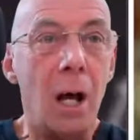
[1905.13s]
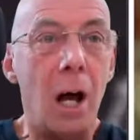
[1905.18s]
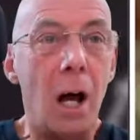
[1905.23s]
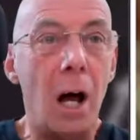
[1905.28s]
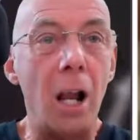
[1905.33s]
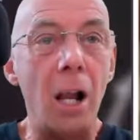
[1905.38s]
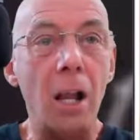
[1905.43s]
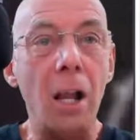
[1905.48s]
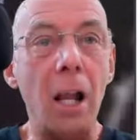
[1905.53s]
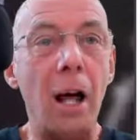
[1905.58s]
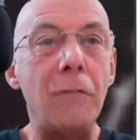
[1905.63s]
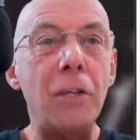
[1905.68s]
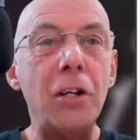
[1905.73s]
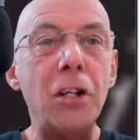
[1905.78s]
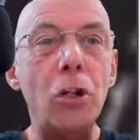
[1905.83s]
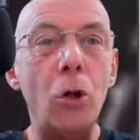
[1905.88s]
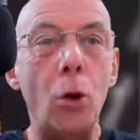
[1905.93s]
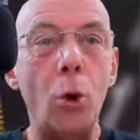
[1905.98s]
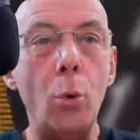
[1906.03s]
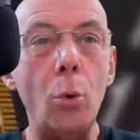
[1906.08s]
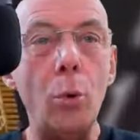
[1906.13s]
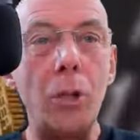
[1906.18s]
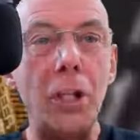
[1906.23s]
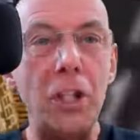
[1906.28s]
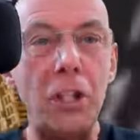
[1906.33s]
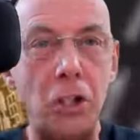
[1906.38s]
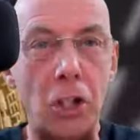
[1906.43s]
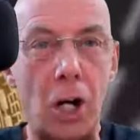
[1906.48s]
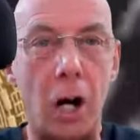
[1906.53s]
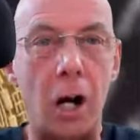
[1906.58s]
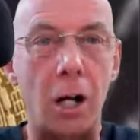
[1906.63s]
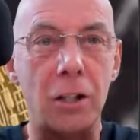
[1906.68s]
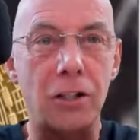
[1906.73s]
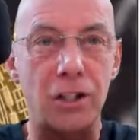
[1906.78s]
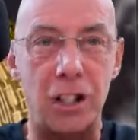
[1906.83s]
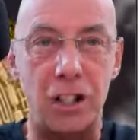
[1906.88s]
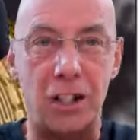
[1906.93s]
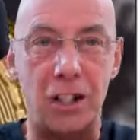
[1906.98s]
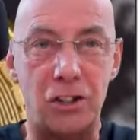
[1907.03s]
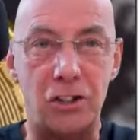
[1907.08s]
Loving all the
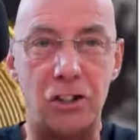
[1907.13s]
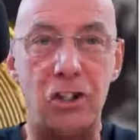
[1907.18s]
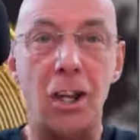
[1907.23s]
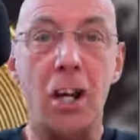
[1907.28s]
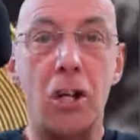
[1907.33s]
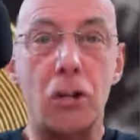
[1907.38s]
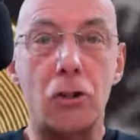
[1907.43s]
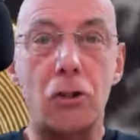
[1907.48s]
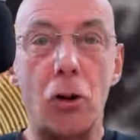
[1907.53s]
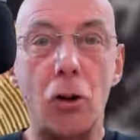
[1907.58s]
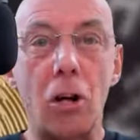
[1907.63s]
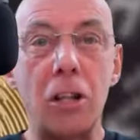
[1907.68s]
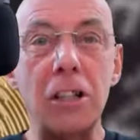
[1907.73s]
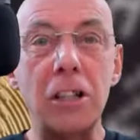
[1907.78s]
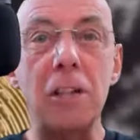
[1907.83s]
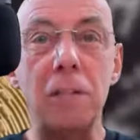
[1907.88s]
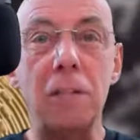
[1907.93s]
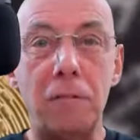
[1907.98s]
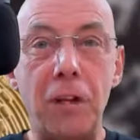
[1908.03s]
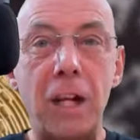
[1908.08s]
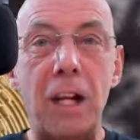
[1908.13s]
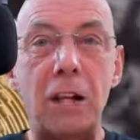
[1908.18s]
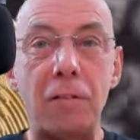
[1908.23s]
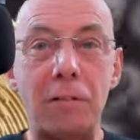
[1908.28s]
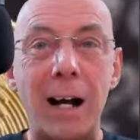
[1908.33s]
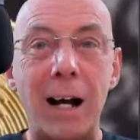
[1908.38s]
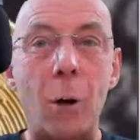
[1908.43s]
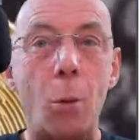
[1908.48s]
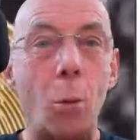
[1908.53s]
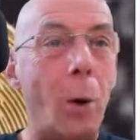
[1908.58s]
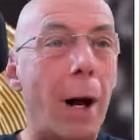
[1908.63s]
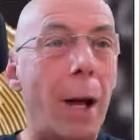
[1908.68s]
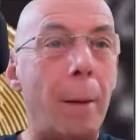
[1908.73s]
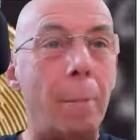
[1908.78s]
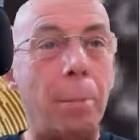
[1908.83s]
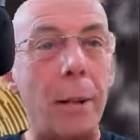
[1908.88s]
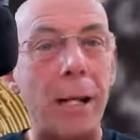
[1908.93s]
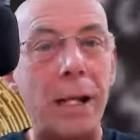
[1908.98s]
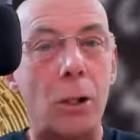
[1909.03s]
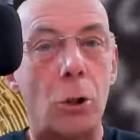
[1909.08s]
chartists trying to figure out where
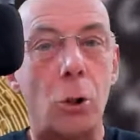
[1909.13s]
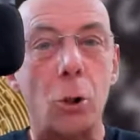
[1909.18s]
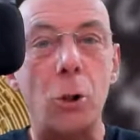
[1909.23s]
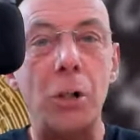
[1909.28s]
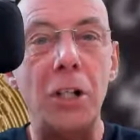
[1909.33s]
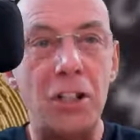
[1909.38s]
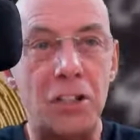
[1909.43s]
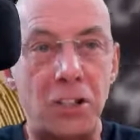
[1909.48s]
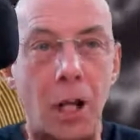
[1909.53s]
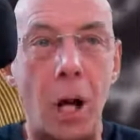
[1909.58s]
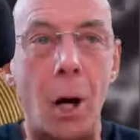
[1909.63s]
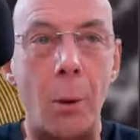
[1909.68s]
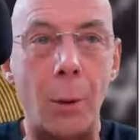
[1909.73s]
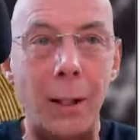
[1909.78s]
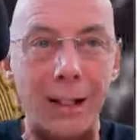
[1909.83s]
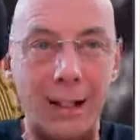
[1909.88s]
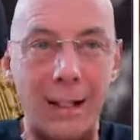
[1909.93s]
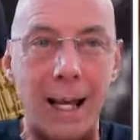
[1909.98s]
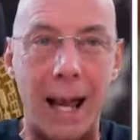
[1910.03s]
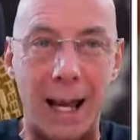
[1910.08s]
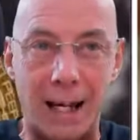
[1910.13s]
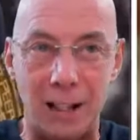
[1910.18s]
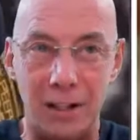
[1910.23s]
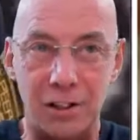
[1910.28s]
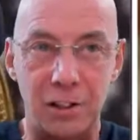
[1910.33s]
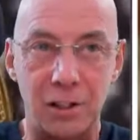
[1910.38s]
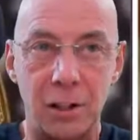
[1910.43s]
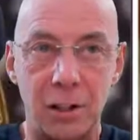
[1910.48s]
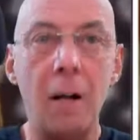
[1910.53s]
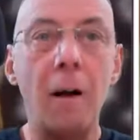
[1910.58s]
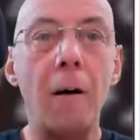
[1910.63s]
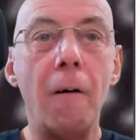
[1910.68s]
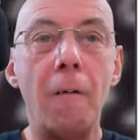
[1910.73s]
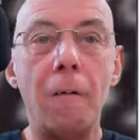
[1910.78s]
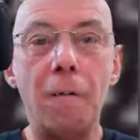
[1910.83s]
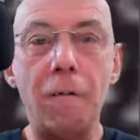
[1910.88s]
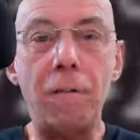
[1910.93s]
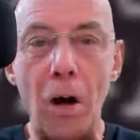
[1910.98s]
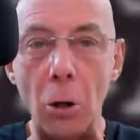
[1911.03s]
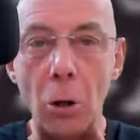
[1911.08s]
Bitcoin is going next.
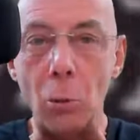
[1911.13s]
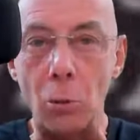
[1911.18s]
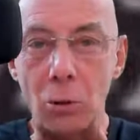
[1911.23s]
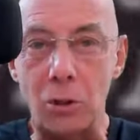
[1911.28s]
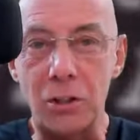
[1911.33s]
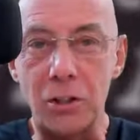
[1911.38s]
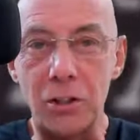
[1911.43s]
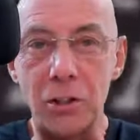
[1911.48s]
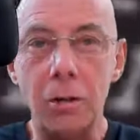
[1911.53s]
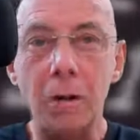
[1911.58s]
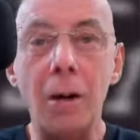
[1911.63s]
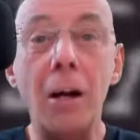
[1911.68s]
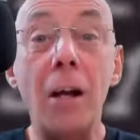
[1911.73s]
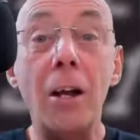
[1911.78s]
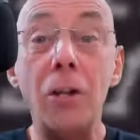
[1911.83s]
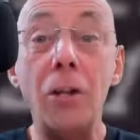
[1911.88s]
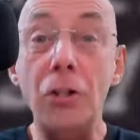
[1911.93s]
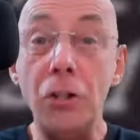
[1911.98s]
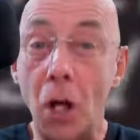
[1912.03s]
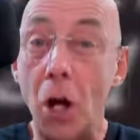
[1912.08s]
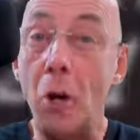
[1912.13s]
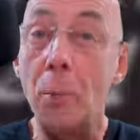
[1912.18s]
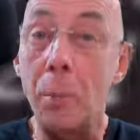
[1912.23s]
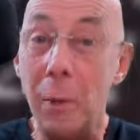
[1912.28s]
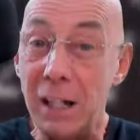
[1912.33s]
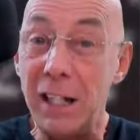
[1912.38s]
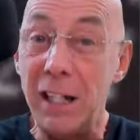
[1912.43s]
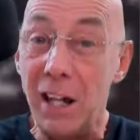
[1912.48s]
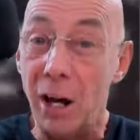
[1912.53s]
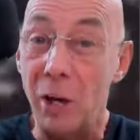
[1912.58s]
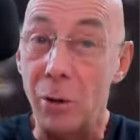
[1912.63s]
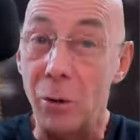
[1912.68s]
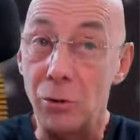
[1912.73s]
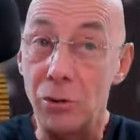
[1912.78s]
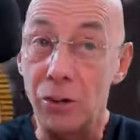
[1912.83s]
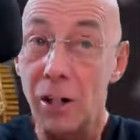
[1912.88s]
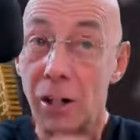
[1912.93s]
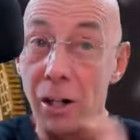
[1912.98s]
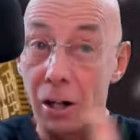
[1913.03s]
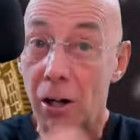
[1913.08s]
Folks, nobody
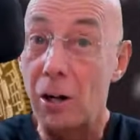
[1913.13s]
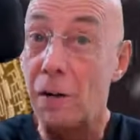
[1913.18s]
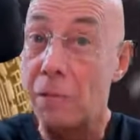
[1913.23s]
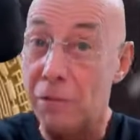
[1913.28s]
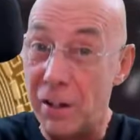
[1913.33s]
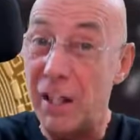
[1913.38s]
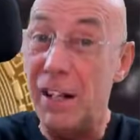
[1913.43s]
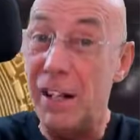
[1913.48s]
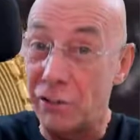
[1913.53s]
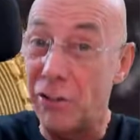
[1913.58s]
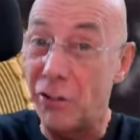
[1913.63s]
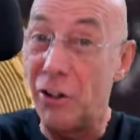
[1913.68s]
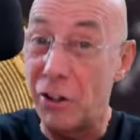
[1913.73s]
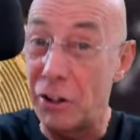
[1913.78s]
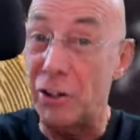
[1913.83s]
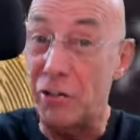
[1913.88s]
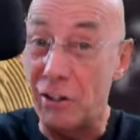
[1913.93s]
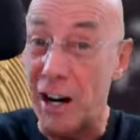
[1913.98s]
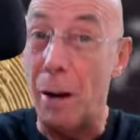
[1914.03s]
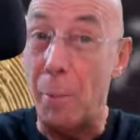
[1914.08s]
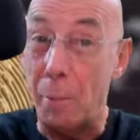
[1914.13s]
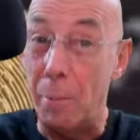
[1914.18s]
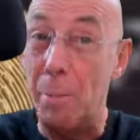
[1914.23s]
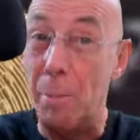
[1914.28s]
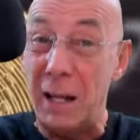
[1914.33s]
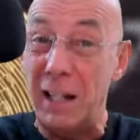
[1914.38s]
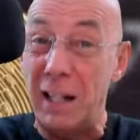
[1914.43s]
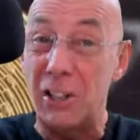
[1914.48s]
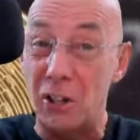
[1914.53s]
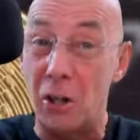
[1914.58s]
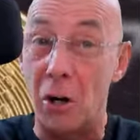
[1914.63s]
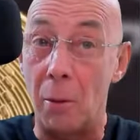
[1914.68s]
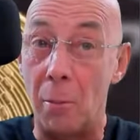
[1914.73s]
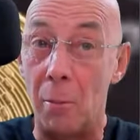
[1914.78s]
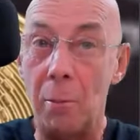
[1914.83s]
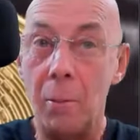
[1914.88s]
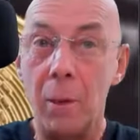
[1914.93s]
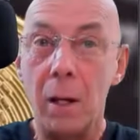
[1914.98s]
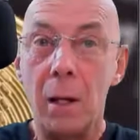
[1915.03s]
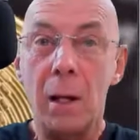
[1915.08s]
knows. Her feet are on the ground big time.